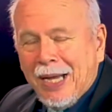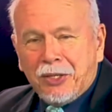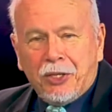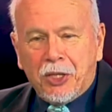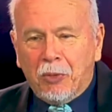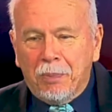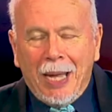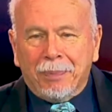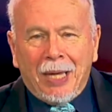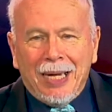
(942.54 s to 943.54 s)
pastors, we're
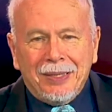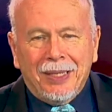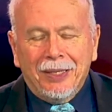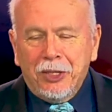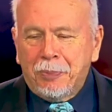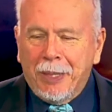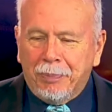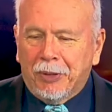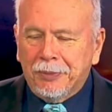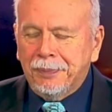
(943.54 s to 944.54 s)
baptizing these
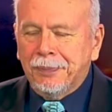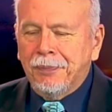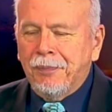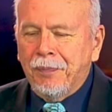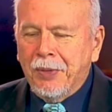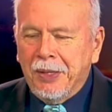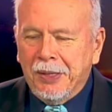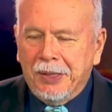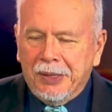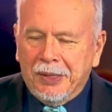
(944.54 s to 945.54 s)
people.
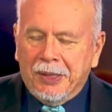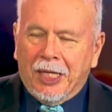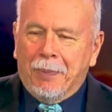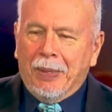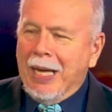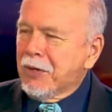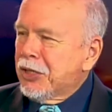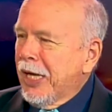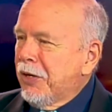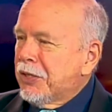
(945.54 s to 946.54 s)
A couple
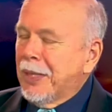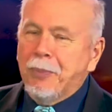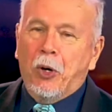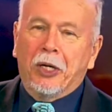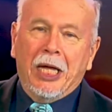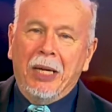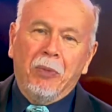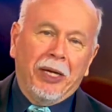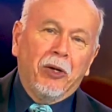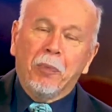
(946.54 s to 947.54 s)
hours later, some more
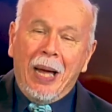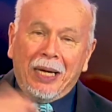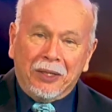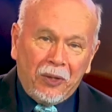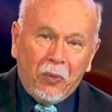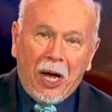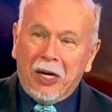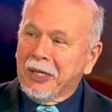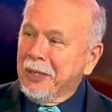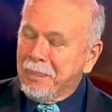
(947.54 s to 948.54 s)
came. We had to go back to the
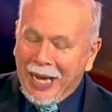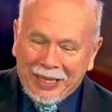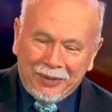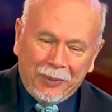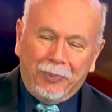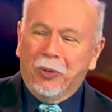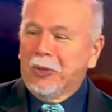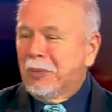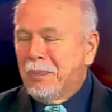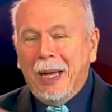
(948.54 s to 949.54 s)
water, get back in the
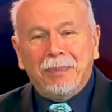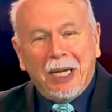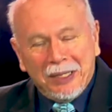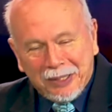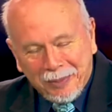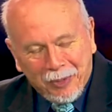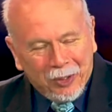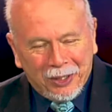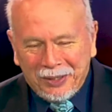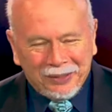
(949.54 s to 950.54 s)
pool and baptize some
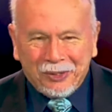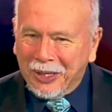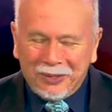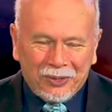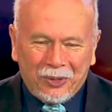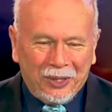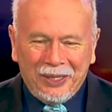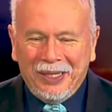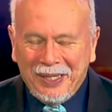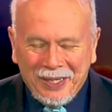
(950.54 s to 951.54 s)
more. Great story.